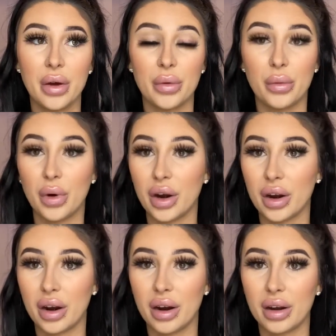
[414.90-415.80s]

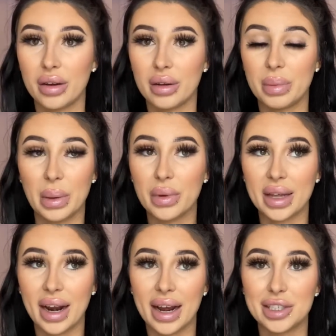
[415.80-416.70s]
were people that
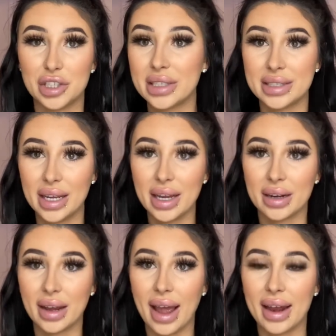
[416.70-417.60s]
I had just seen,
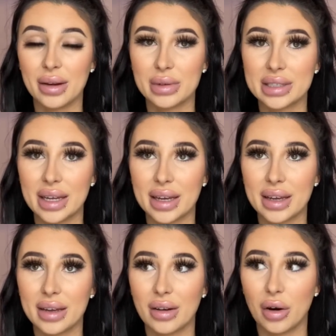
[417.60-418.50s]
and it was like,
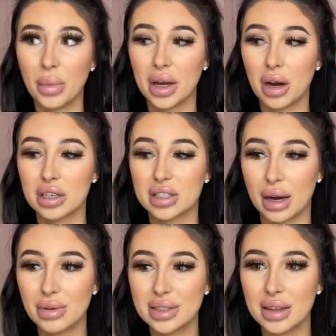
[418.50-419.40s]
oh my gosh, that
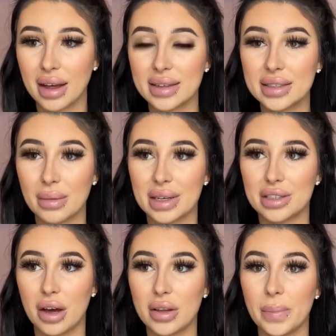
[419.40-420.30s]
was the last time I
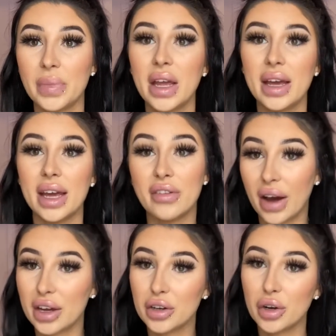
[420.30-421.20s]
saw them. If I could go